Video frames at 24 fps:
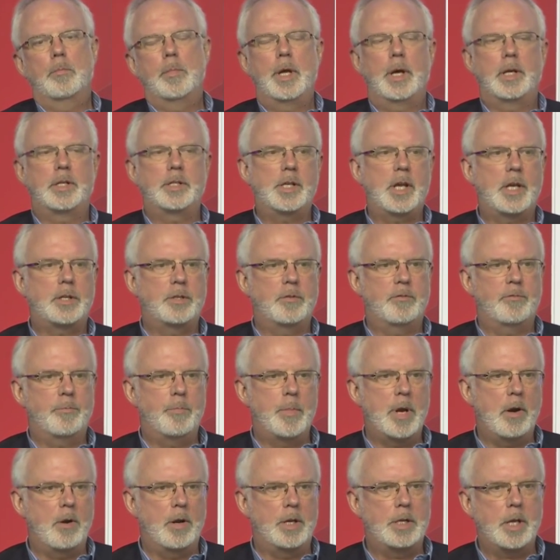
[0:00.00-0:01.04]
excessive
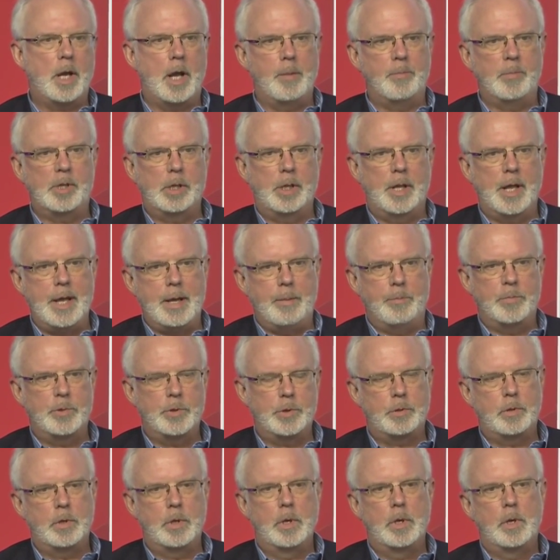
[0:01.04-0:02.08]
maritime
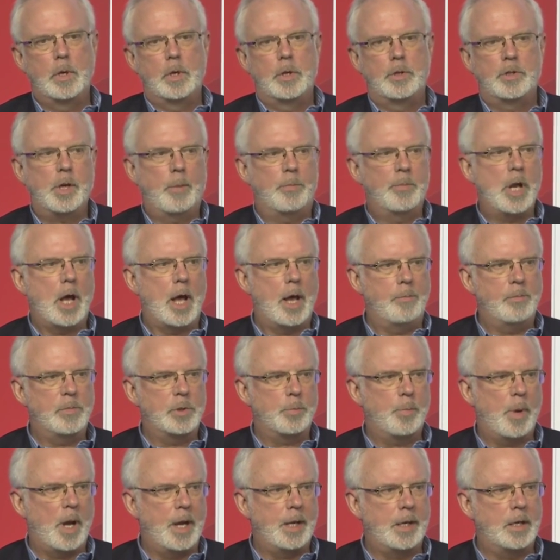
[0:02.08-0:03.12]
claims, sometimes
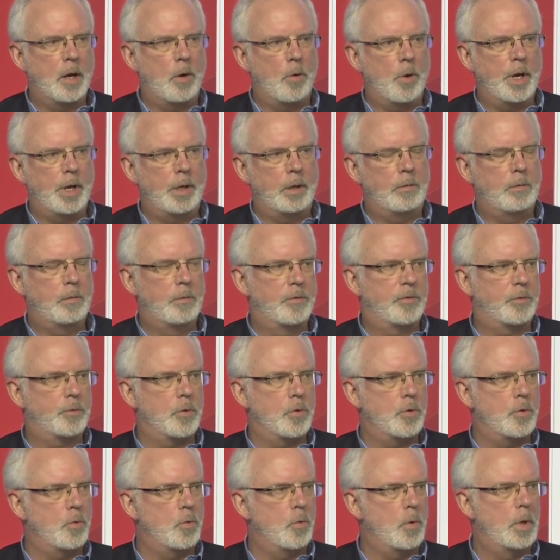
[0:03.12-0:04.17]
by going
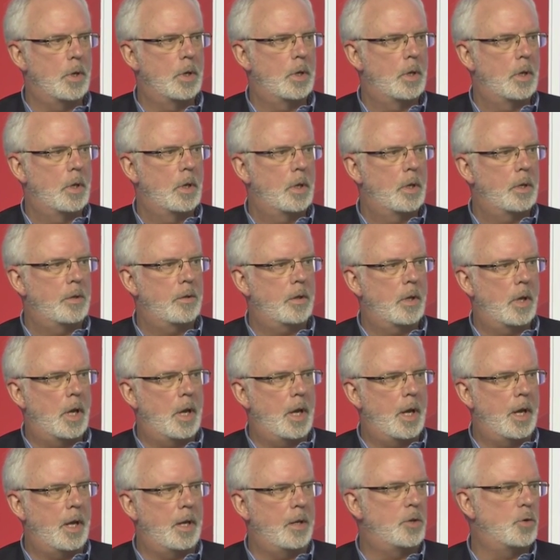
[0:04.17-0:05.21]
through
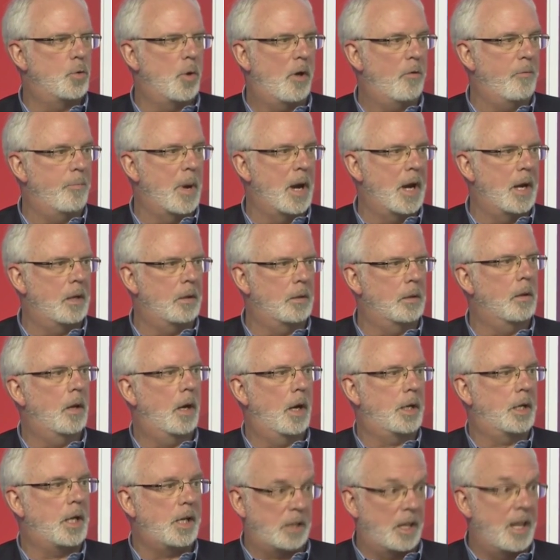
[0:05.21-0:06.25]
a 12-mile,
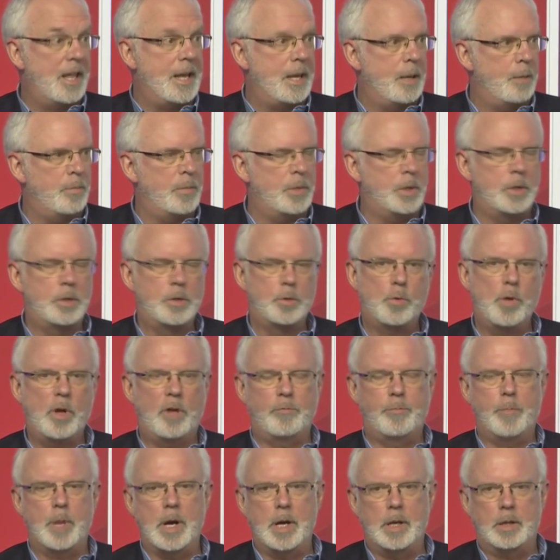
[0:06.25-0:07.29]
a claimed
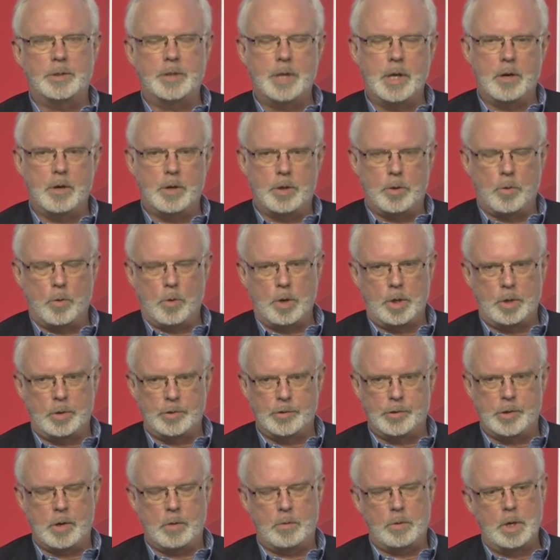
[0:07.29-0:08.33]
12-mile territorial
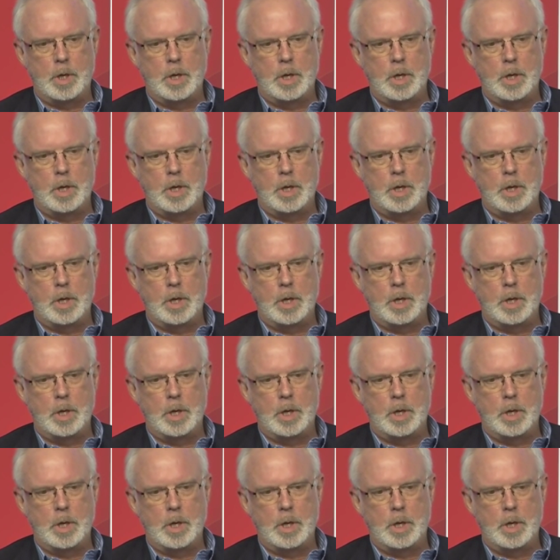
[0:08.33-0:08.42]
zone.